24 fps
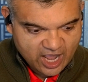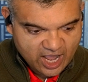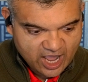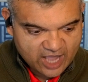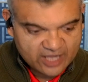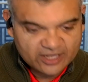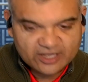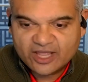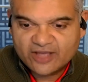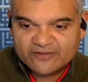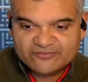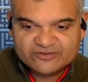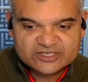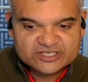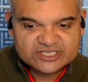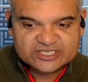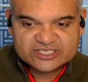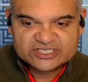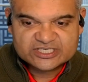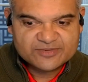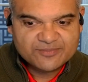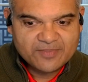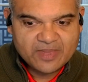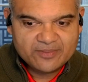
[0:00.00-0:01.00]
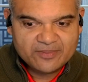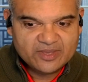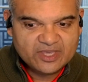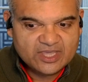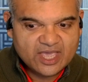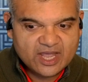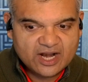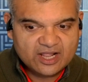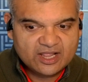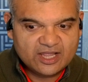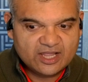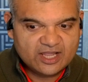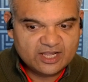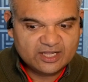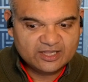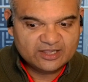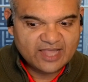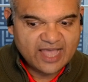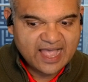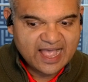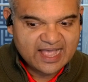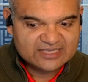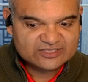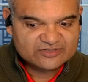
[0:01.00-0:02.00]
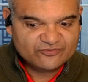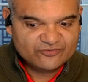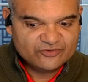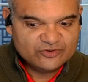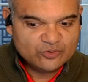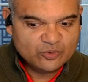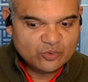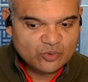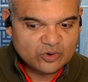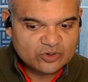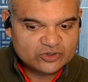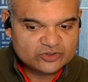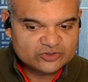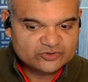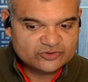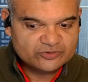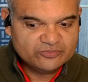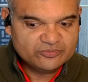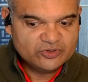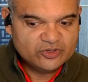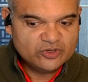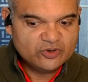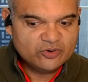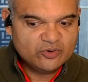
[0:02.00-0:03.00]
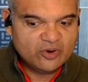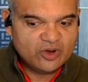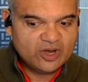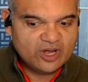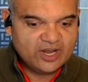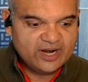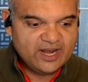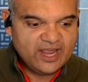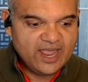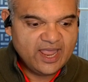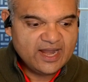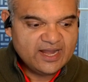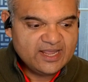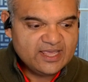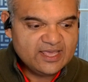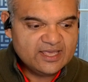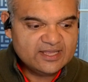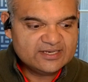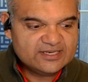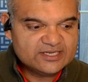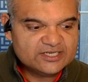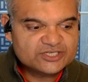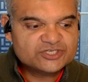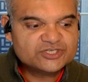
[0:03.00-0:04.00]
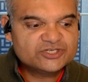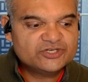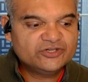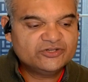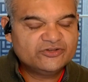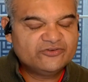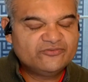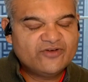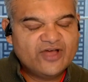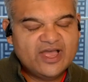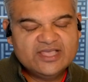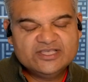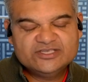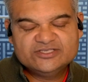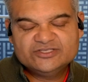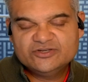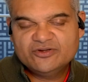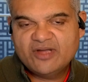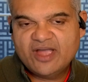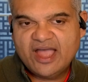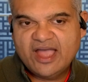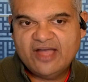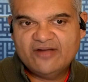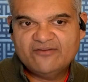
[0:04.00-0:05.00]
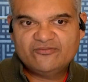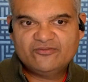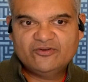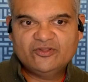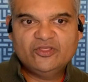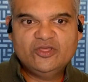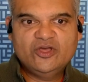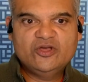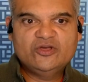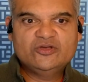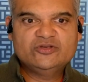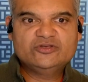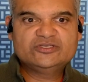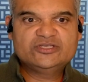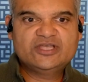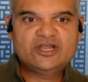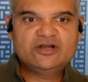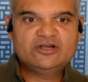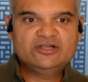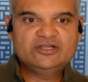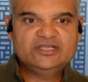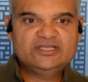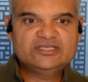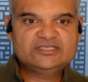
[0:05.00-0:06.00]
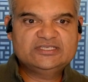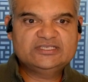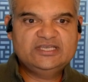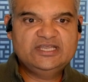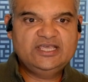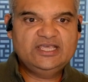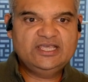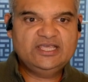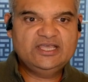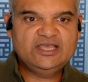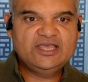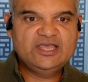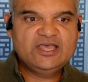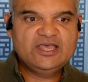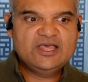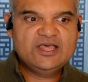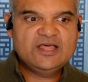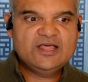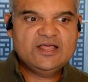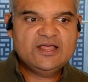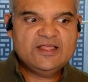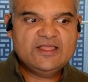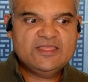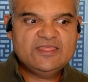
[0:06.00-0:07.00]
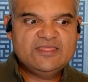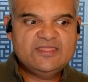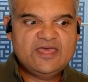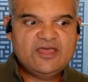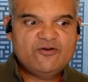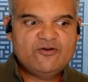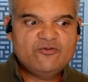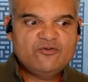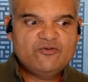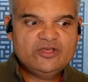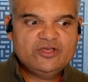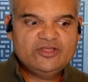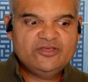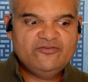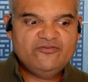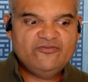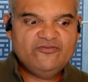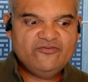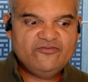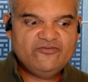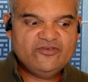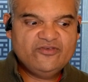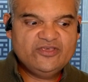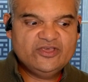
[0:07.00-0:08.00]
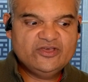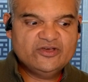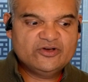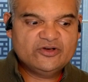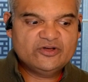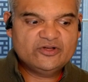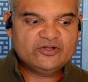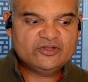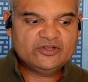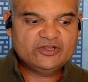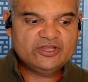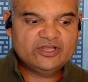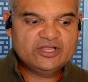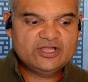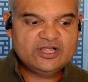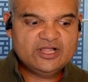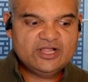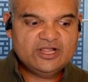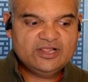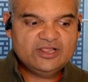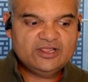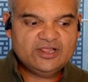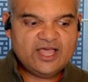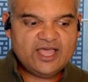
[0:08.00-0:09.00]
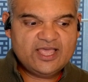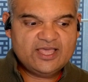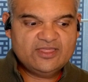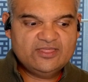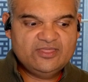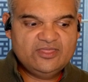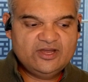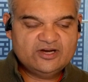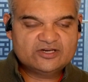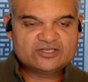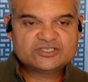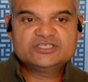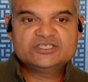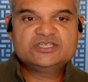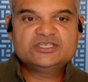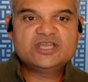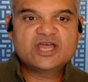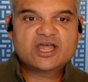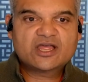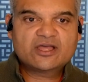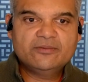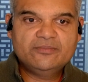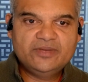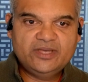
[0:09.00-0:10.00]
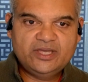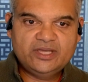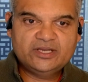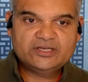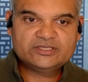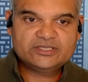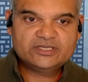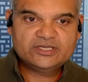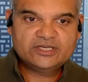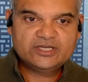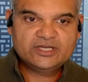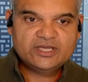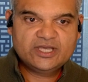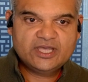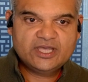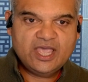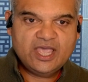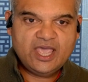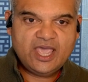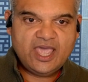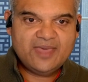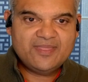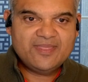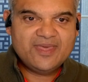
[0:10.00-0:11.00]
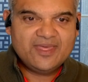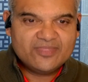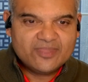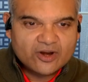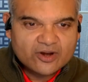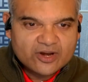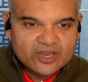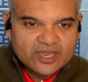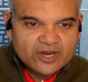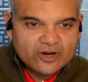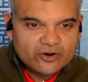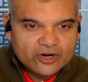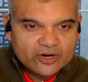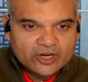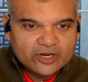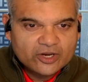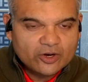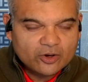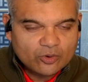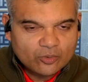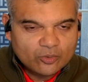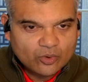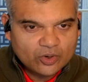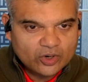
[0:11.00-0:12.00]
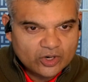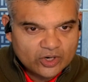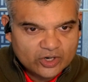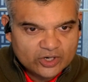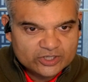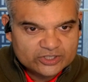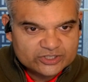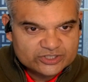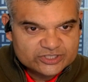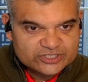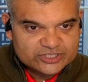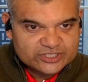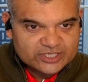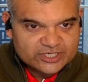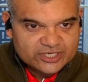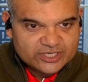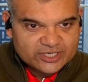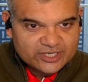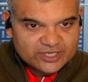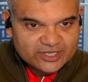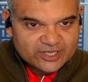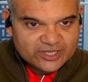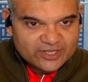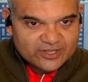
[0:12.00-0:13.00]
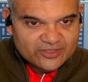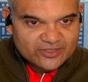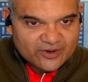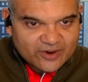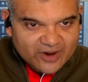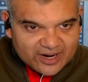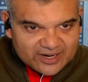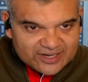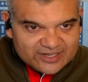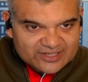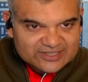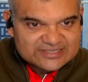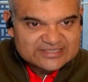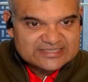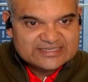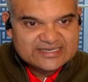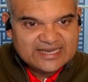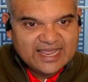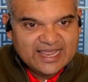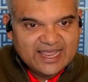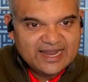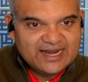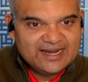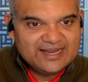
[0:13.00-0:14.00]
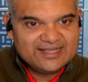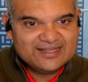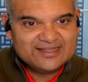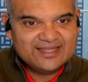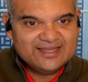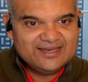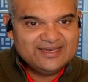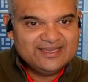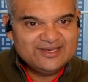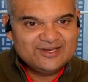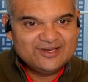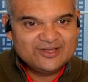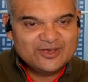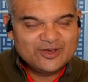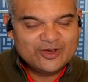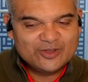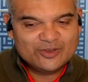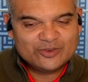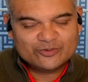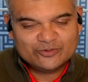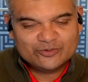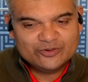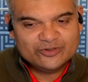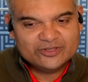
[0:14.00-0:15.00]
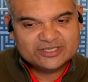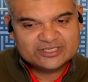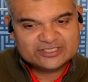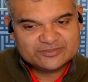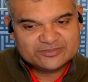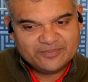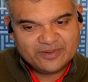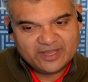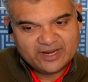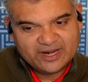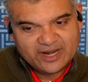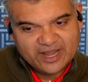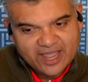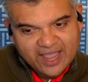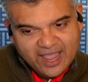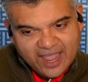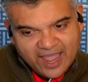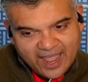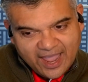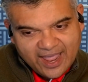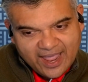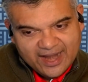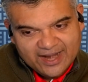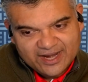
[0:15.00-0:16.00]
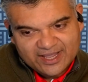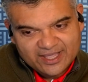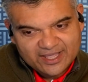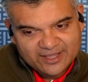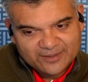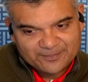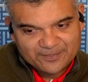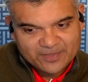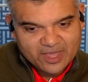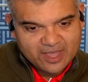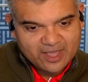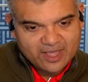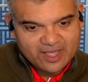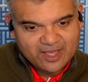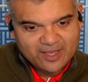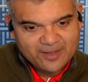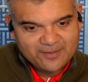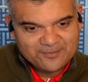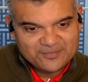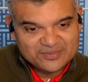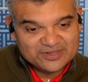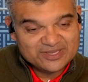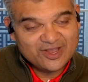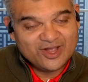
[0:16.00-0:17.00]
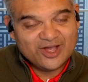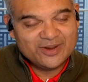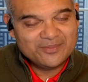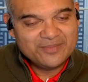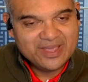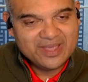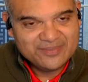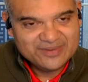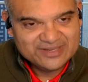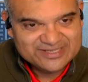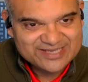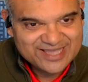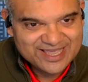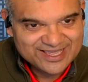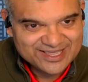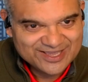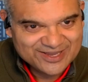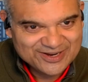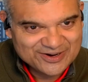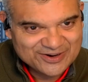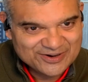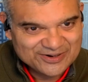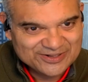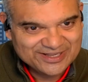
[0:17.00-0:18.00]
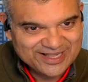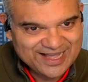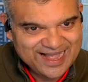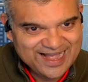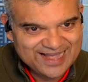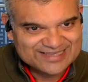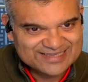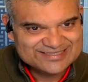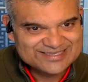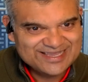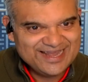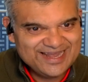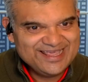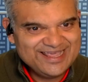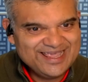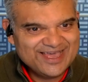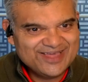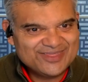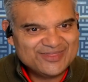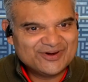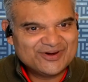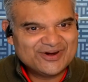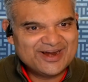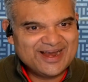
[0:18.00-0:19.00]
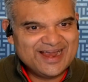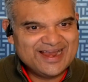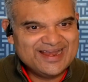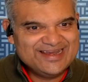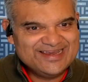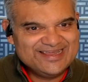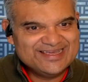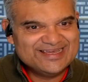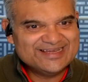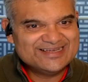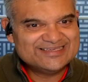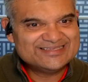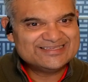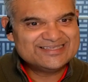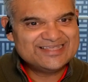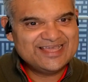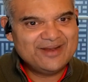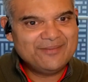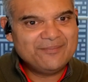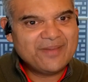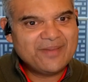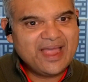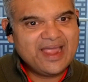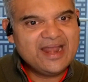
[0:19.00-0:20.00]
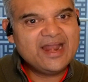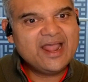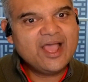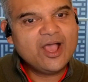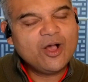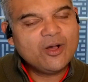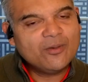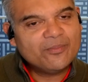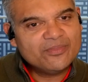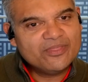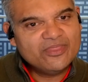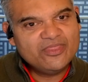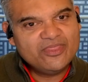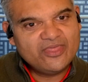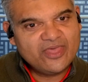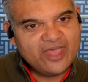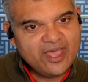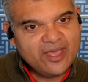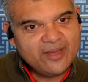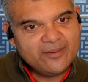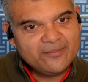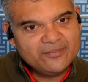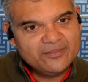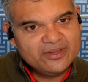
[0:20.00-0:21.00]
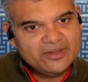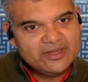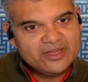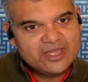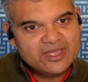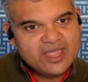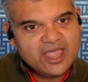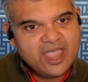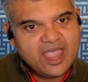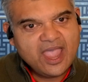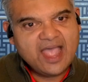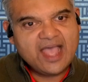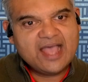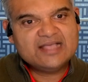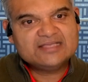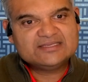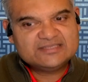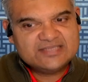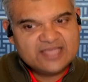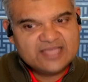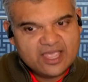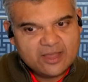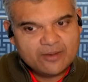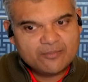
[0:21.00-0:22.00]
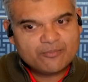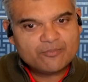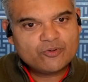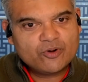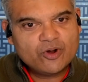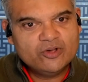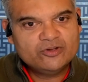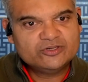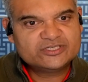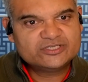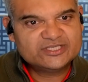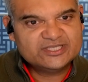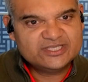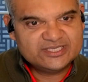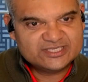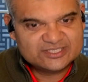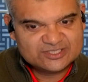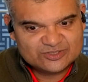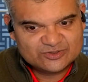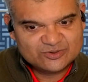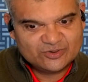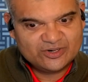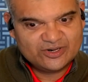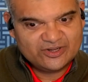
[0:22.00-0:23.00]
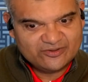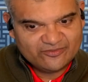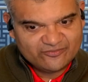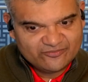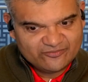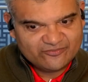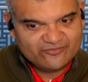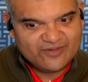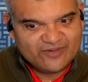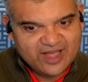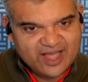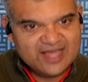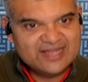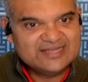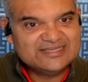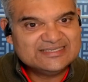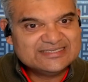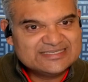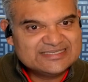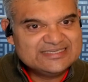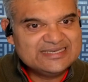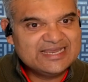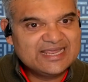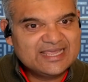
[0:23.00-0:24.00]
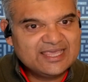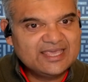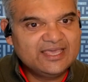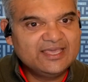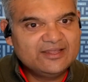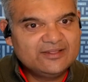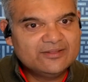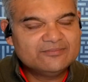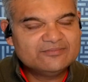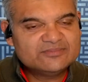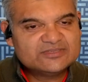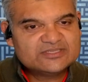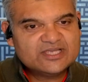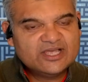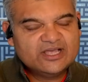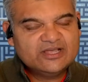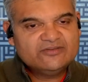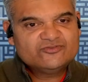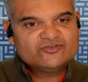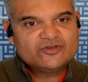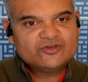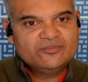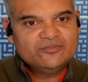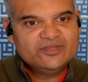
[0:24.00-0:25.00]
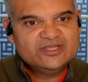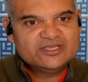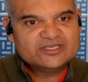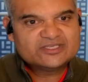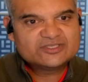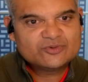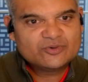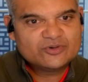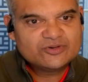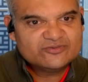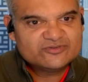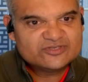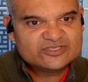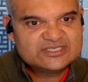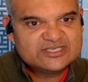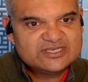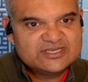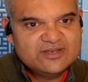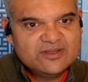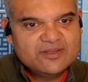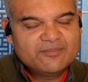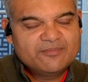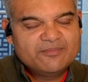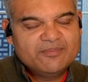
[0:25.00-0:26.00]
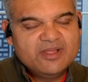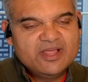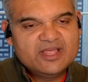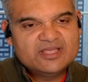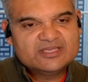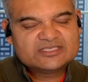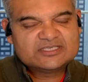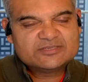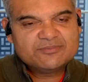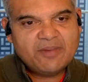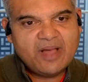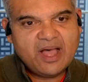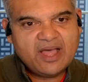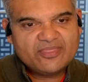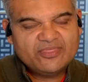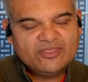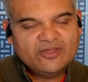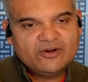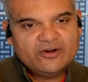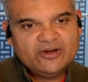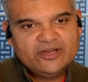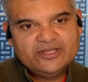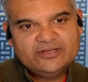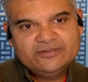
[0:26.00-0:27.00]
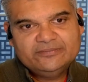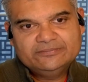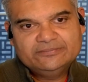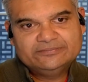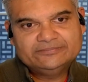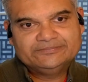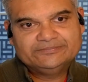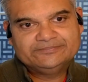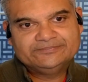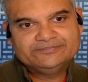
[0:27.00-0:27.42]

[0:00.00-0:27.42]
I'd love to just maybe get a, a, last few words from you on any additional advice you have for those that are listening that really feel like they're stuck a bit and that they're hearing your words, they're understanding they need to go through this, but any beyond maybe taking your class, any other ideas that might help them as they approach this sort of unsticking themselves from this sort of uh, spot they're in?